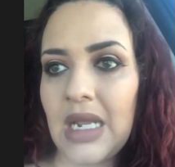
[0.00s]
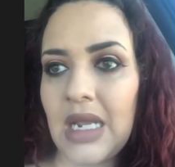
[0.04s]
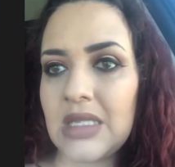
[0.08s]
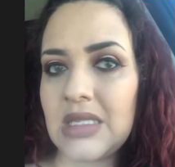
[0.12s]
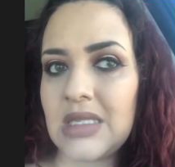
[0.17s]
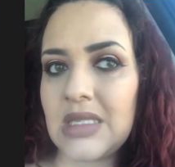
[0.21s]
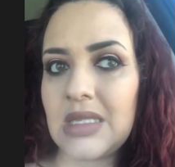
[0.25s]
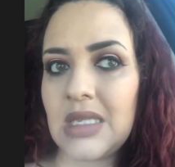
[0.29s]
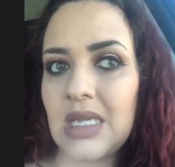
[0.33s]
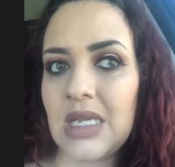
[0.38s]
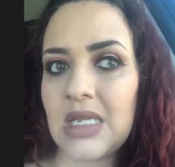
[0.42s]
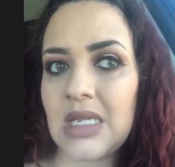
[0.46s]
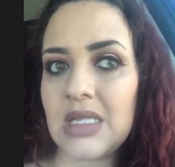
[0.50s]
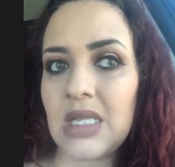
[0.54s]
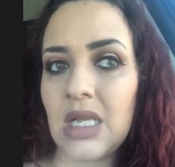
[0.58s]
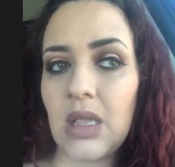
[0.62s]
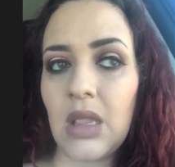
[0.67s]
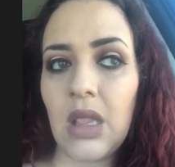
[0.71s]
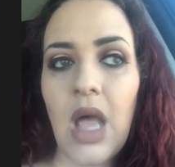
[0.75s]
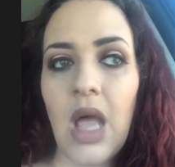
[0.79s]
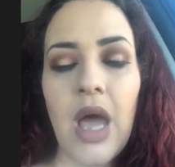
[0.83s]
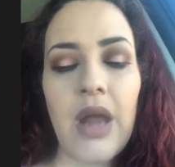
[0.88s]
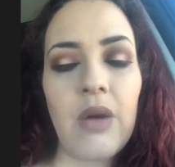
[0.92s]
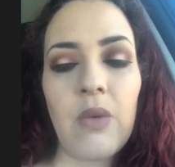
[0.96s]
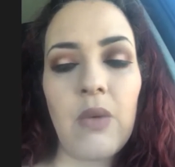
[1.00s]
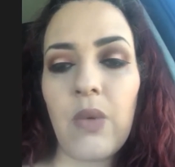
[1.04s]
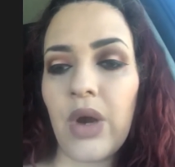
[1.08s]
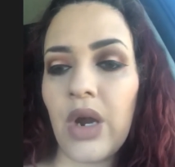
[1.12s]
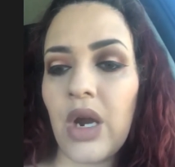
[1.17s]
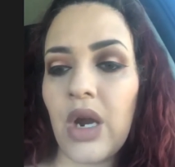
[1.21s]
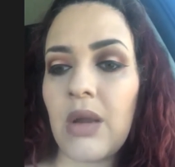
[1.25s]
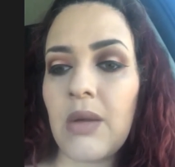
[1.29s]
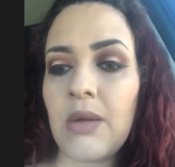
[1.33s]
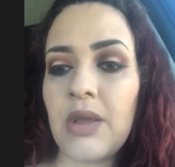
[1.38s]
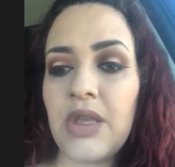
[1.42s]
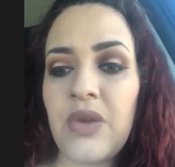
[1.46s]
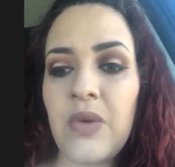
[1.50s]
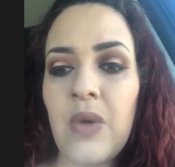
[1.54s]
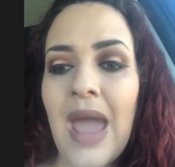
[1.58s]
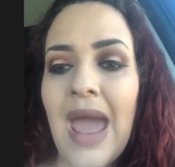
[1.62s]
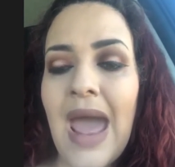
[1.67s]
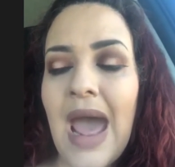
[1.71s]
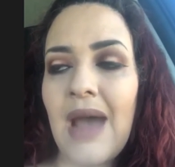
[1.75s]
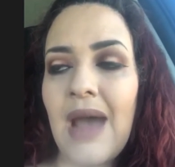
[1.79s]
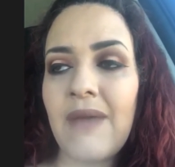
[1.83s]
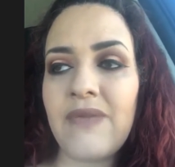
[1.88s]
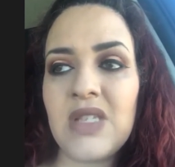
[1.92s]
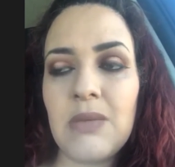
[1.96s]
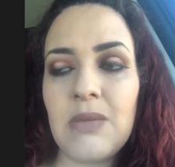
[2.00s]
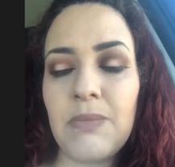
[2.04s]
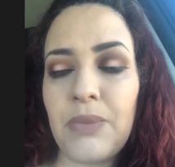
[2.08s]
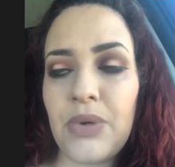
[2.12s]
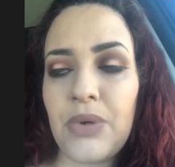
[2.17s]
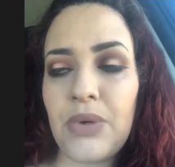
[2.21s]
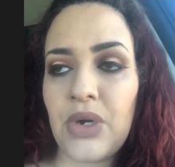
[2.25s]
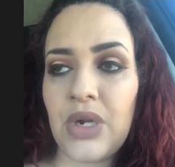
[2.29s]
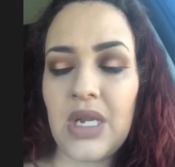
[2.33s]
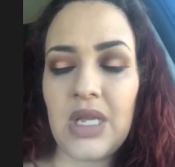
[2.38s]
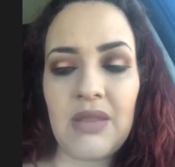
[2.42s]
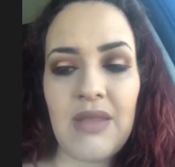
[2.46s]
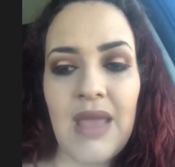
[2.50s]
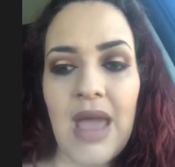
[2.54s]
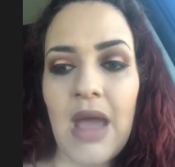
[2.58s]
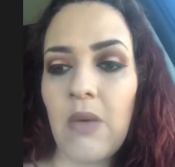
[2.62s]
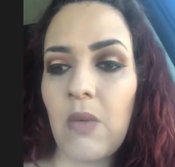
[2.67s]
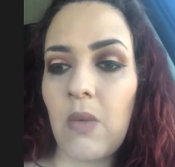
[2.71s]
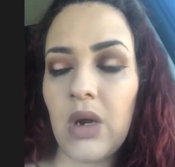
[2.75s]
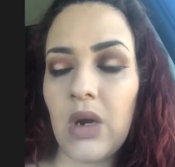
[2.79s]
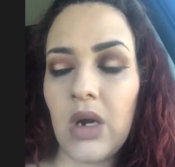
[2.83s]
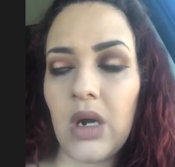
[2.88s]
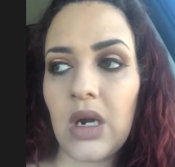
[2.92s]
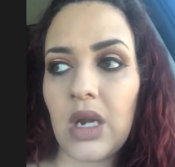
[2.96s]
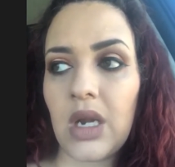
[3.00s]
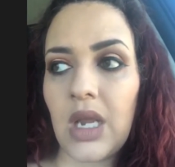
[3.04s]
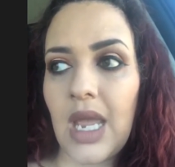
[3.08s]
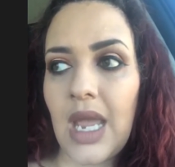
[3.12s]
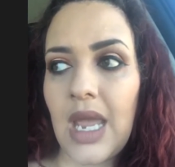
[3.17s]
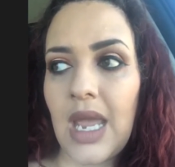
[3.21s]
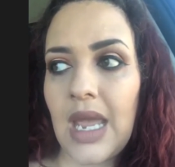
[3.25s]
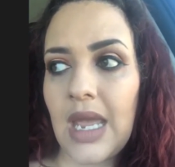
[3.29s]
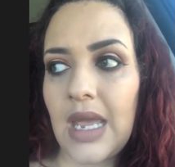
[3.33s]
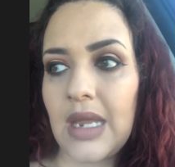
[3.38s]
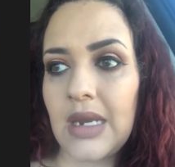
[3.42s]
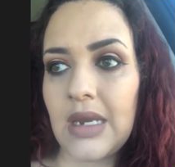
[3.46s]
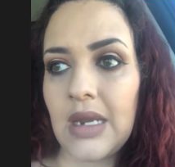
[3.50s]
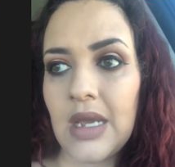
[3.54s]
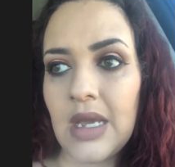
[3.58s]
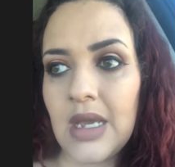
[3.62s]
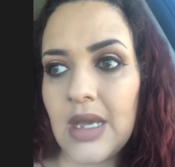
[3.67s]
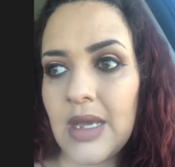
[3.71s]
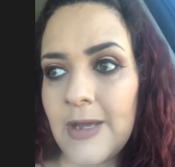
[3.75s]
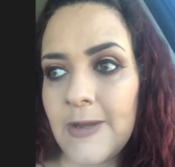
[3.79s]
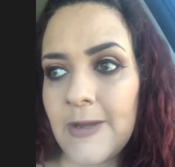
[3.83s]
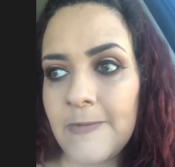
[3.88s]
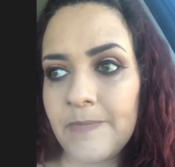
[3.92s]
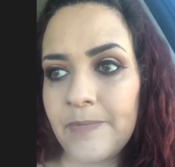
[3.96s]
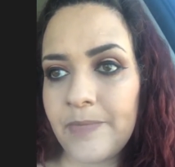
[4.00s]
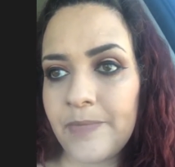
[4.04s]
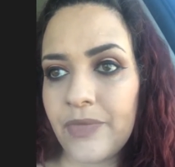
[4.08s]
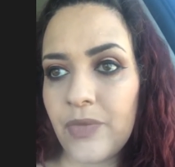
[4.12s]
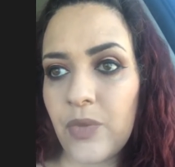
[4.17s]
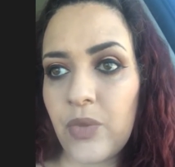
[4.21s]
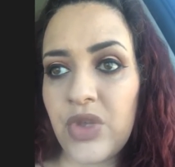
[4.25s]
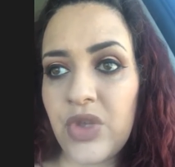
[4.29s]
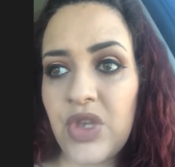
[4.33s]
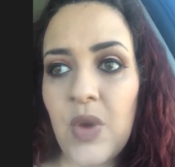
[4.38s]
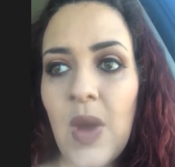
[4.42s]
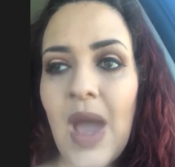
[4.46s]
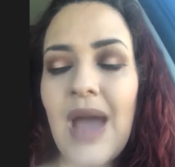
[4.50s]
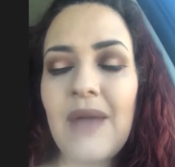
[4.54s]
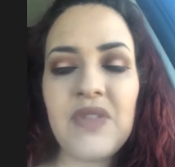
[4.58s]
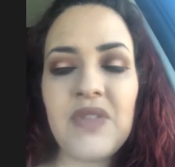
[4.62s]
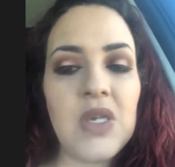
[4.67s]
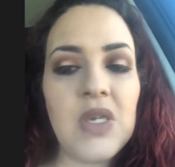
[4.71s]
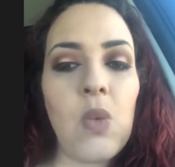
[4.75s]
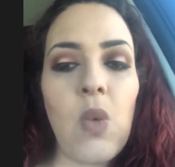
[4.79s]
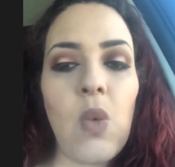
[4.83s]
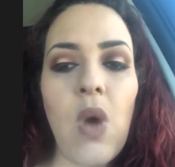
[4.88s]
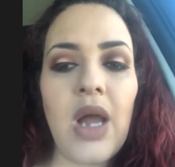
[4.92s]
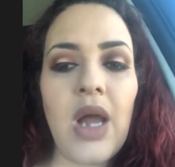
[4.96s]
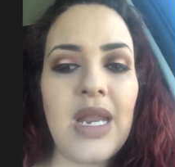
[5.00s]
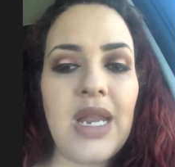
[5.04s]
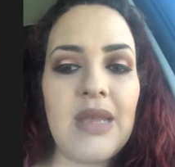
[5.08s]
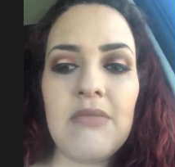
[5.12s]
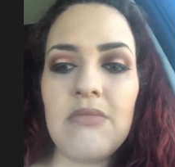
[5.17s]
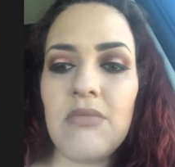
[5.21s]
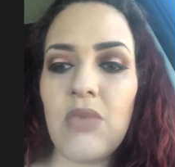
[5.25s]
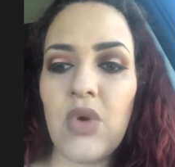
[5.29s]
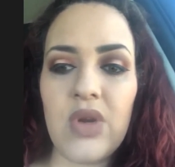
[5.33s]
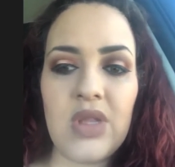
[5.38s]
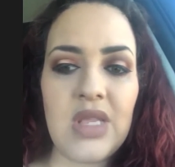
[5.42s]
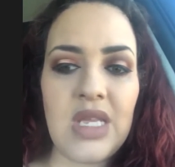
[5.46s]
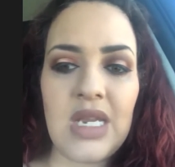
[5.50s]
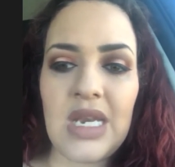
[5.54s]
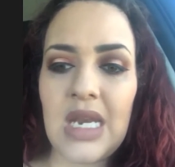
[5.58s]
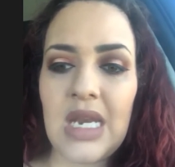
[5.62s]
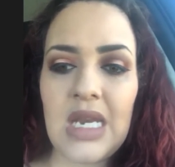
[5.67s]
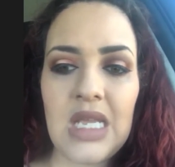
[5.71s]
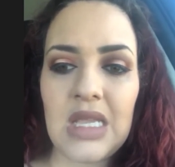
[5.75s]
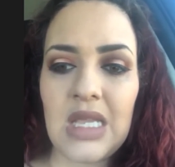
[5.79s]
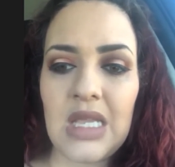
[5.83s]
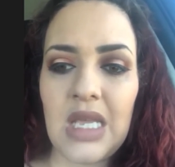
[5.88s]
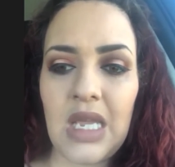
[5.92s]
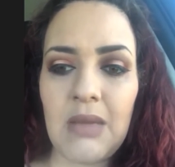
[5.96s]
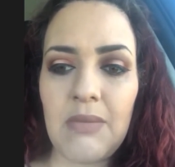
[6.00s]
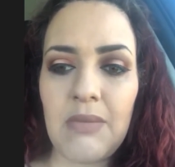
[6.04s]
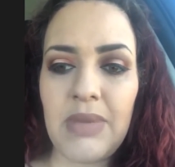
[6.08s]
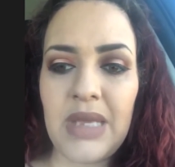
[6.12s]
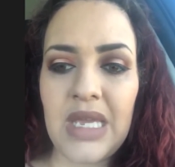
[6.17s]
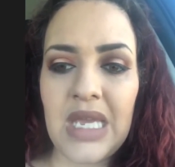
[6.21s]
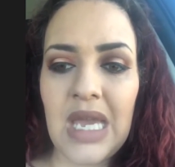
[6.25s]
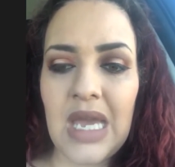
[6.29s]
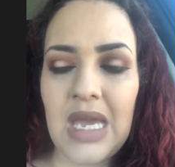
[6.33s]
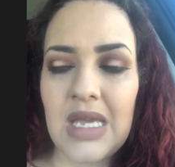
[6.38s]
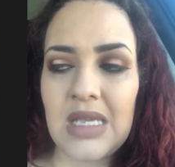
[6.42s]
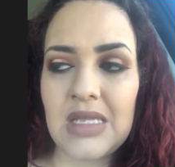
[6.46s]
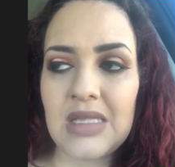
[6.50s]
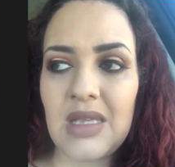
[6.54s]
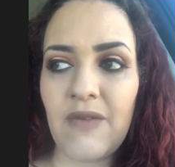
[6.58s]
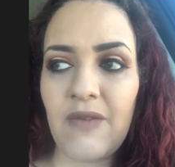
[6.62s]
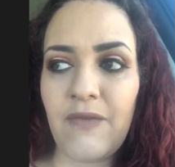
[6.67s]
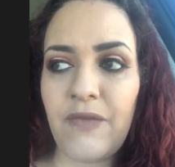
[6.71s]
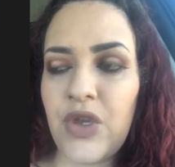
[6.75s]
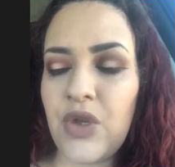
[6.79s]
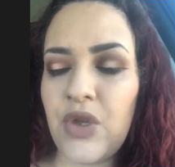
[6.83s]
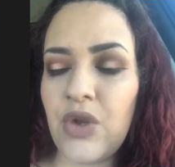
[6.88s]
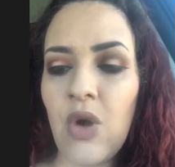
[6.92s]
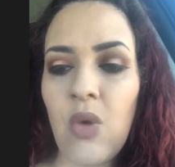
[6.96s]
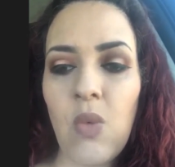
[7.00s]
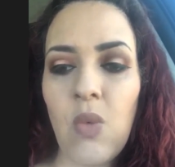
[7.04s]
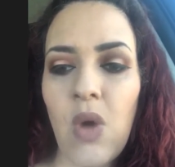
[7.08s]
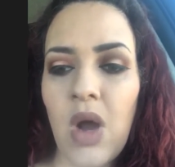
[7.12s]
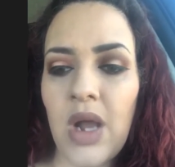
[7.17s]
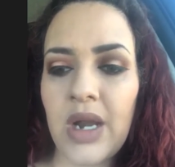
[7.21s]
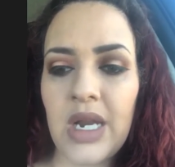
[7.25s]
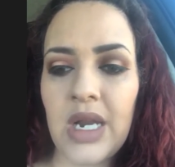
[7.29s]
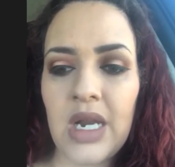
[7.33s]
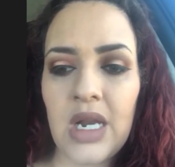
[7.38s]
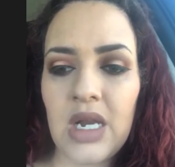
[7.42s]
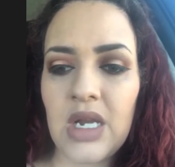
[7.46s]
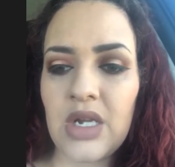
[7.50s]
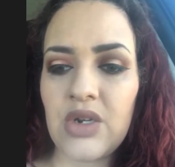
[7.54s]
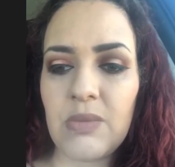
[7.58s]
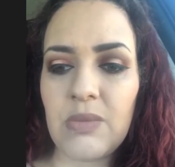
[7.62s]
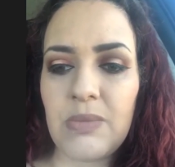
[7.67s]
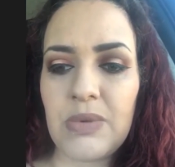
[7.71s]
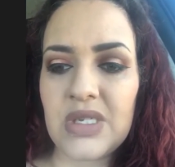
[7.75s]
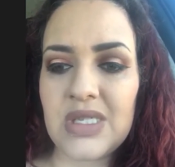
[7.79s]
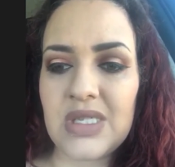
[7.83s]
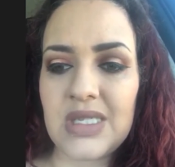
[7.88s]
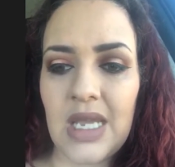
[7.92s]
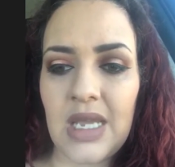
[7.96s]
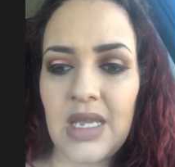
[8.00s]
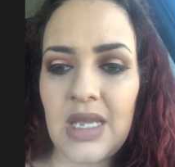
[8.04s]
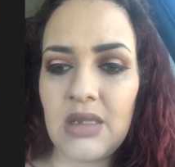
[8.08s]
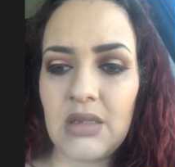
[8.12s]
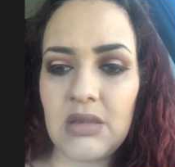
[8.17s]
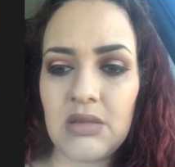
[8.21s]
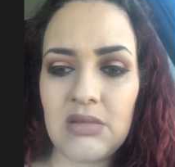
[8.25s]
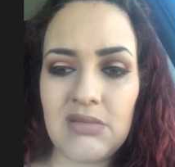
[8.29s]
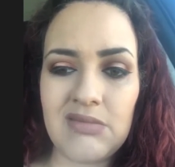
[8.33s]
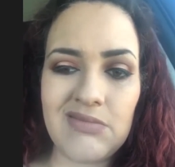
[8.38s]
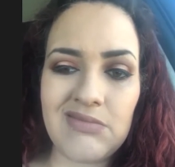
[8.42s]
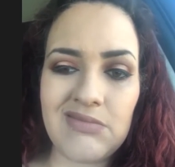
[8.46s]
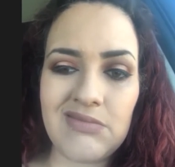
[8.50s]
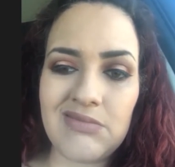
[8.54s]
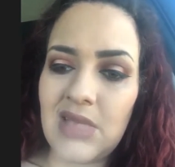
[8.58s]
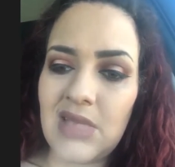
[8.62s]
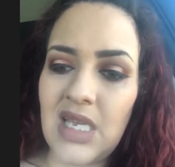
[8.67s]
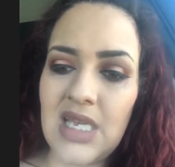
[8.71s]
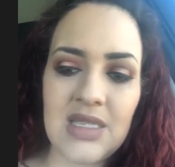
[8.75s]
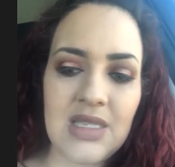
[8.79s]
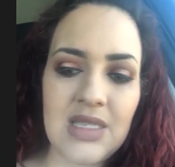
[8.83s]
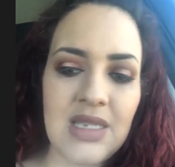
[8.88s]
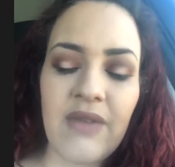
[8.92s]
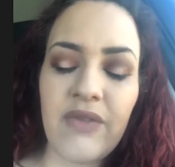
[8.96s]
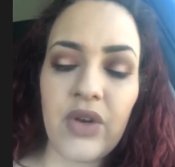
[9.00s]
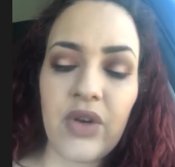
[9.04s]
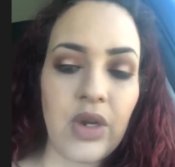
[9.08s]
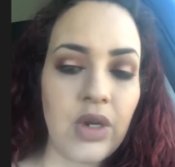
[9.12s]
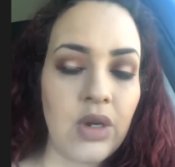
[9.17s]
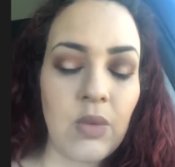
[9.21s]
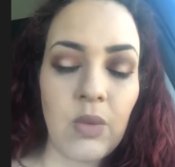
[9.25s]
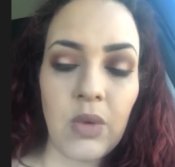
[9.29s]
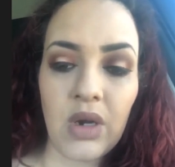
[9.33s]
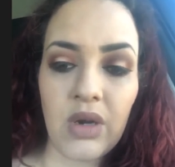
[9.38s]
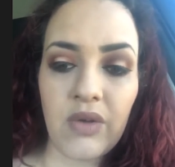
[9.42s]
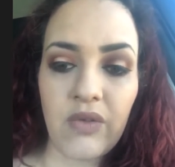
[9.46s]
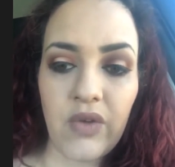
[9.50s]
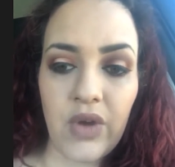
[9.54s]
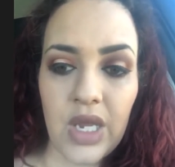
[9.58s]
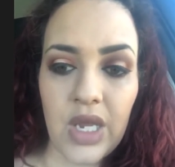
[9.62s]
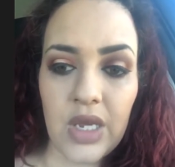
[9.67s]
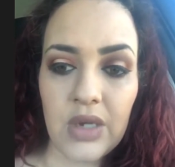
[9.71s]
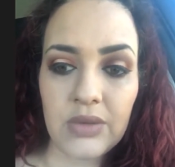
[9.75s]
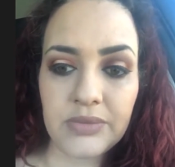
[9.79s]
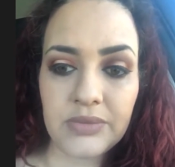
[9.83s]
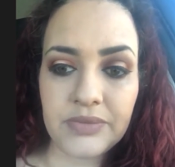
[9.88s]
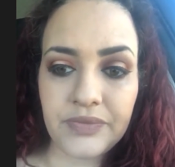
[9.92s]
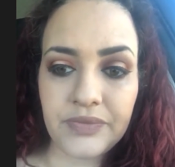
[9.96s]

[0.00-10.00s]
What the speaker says: It's a lot of work. You have to put in that work, and you have to want it more than anything, because if you don't want it 100%, it's never going to work for you.